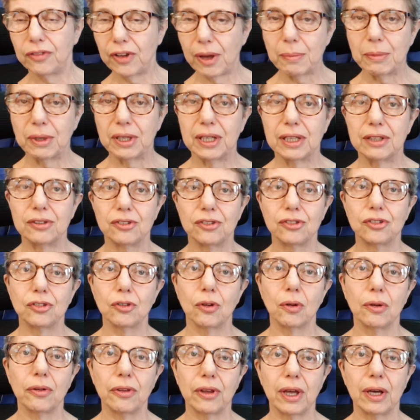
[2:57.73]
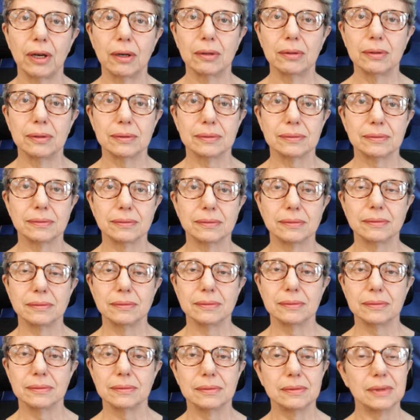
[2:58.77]
feminists, although
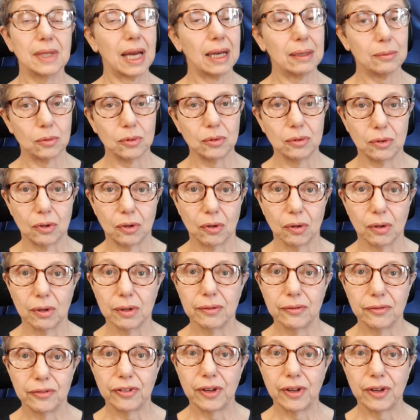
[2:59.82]
I wouldn't call them